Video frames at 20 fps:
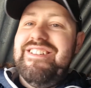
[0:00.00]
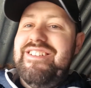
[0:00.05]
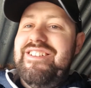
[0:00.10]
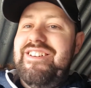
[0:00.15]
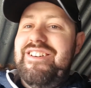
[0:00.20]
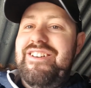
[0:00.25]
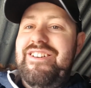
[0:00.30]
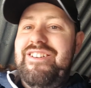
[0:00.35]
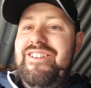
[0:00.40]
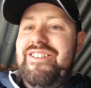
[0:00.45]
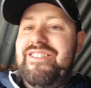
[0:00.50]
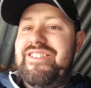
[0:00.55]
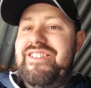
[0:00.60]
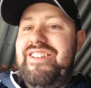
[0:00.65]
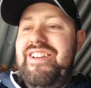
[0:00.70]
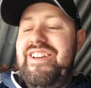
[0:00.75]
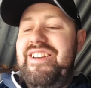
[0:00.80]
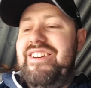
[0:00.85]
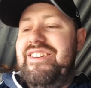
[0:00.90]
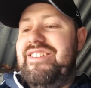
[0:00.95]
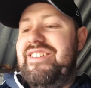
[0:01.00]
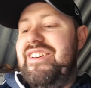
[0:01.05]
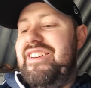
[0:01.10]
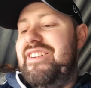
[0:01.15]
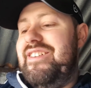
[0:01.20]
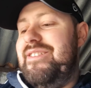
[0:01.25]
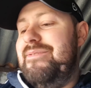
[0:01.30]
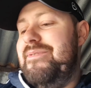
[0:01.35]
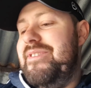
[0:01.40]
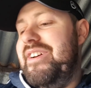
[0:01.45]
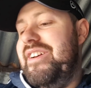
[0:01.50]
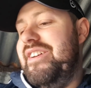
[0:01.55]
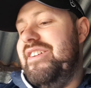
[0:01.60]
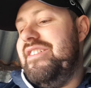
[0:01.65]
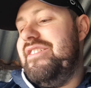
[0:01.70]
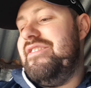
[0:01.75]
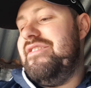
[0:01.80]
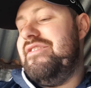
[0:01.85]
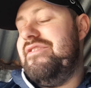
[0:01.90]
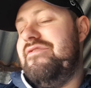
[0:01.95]
Oh dear, dear me.
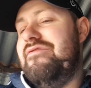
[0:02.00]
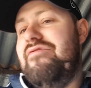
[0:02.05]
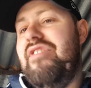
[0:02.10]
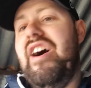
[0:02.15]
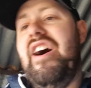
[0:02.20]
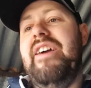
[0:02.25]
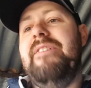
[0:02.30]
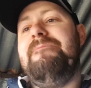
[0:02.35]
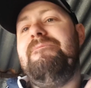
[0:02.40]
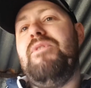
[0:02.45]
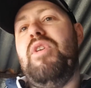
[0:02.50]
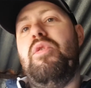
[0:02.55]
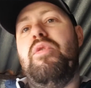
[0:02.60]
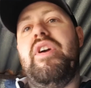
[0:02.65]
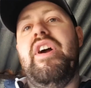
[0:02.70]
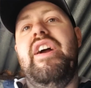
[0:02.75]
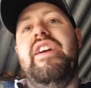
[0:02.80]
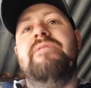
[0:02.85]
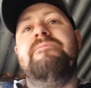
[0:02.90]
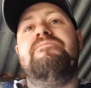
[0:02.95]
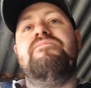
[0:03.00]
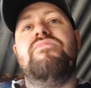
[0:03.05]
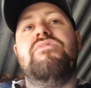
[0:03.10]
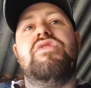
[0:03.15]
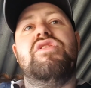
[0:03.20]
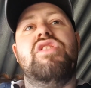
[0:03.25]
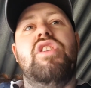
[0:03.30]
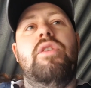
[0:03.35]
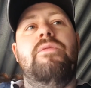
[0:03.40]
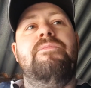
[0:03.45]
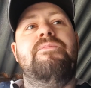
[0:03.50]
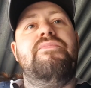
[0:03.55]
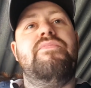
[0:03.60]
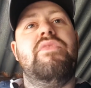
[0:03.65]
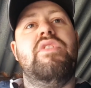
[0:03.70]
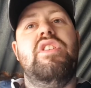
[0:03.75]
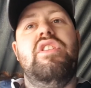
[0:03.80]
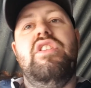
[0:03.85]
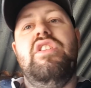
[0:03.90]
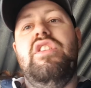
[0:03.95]
Right, okay, so
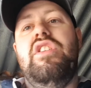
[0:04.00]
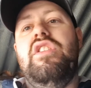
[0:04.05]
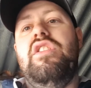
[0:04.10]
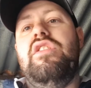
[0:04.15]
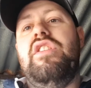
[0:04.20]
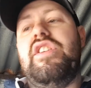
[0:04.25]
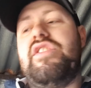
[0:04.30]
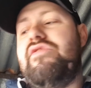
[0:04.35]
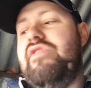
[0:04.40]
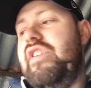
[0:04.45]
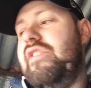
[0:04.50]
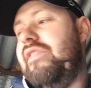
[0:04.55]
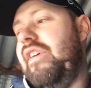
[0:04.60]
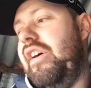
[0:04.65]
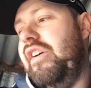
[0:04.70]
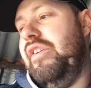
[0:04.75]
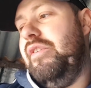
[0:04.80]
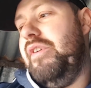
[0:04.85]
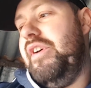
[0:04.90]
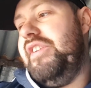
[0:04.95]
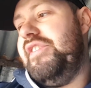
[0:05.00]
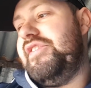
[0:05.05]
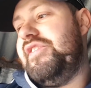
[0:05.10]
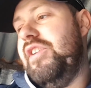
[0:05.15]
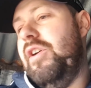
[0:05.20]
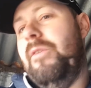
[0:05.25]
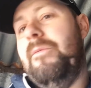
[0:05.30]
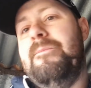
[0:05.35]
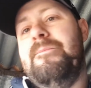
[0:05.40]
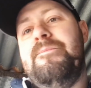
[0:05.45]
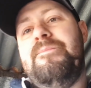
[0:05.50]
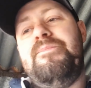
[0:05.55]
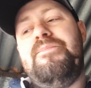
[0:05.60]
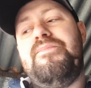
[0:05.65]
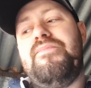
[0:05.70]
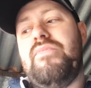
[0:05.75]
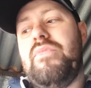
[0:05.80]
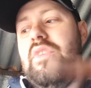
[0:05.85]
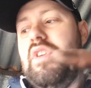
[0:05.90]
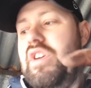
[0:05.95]
let's reevaluate. So
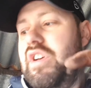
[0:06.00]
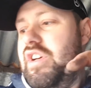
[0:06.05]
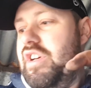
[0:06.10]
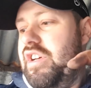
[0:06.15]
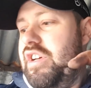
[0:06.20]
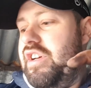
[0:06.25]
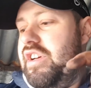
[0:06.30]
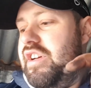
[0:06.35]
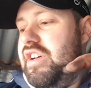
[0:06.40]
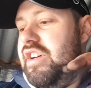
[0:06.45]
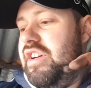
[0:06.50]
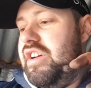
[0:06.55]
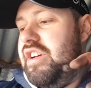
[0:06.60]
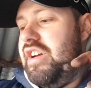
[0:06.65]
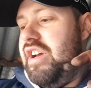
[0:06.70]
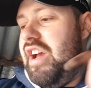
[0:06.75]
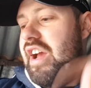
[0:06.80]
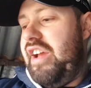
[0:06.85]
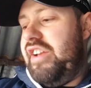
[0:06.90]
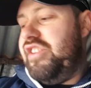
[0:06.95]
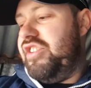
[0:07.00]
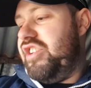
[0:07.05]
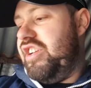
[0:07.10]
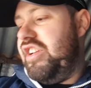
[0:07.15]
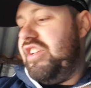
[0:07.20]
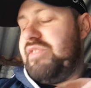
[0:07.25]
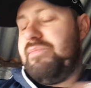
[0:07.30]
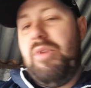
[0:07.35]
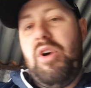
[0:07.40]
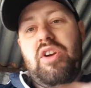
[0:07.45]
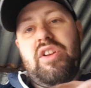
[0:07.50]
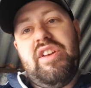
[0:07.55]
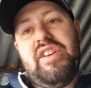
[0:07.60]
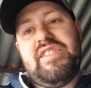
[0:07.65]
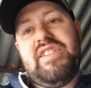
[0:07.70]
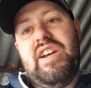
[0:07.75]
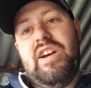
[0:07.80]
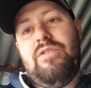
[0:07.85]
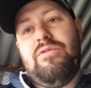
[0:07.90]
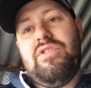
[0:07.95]
engine is more or less
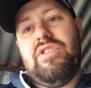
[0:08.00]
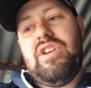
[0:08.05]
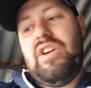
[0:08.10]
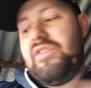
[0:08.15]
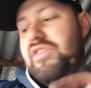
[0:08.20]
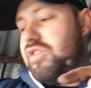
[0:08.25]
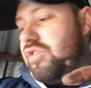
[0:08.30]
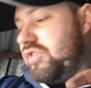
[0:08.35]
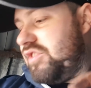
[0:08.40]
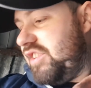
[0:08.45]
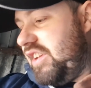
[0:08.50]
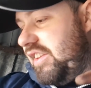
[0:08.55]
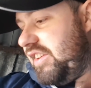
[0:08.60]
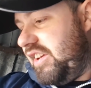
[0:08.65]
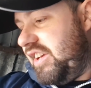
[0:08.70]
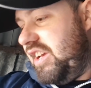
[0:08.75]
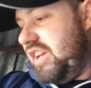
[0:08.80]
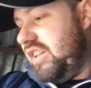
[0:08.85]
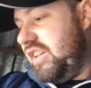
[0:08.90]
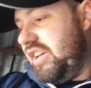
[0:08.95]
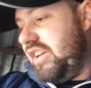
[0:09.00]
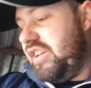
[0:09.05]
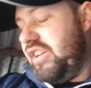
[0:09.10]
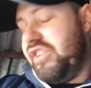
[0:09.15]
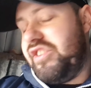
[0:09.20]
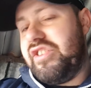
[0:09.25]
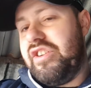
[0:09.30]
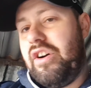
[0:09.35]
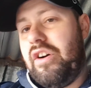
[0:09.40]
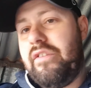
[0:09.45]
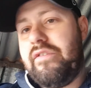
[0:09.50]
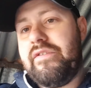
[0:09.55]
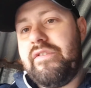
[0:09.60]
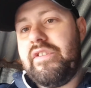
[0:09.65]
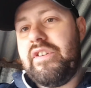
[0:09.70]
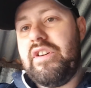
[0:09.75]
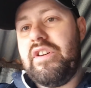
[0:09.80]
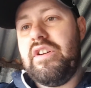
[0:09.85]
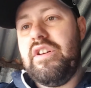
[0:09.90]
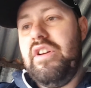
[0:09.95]
out. I've still to take the gear linkage off
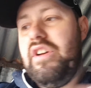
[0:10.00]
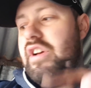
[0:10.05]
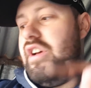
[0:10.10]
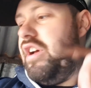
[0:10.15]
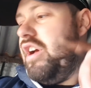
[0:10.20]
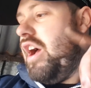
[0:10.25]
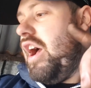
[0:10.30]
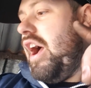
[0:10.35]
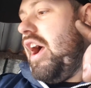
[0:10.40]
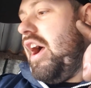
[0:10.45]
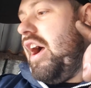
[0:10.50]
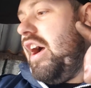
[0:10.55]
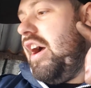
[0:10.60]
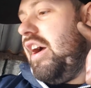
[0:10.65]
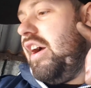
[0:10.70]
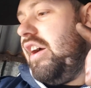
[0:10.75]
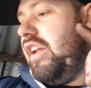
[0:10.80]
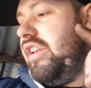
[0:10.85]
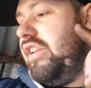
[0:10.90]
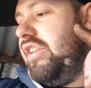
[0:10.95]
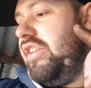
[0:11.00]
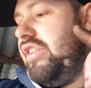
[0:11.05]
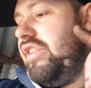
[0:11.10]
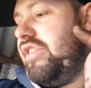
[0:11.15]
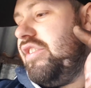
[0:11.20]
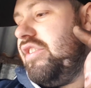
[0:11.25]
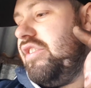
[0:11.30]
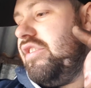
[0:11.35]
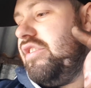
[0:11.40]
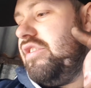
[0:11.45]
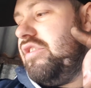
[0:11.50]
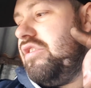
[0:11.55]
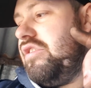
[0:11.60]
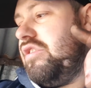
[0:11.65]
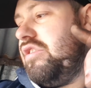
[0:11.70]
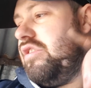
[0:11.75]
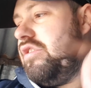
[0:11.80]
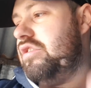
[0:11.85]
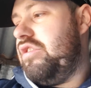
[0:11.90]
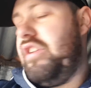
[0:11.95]
and
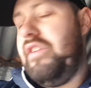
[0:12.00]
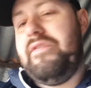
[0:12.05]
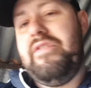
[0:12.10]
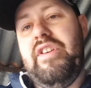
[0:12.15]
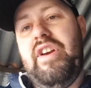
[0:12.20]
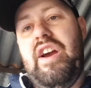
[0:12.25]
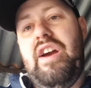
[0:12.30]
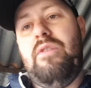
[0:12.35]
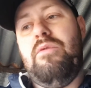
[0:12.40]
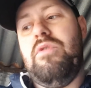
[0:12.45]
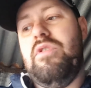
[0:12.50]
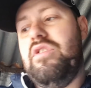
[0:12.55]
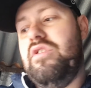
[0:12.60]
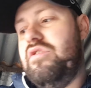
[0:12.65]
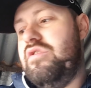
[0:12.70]
lift it out.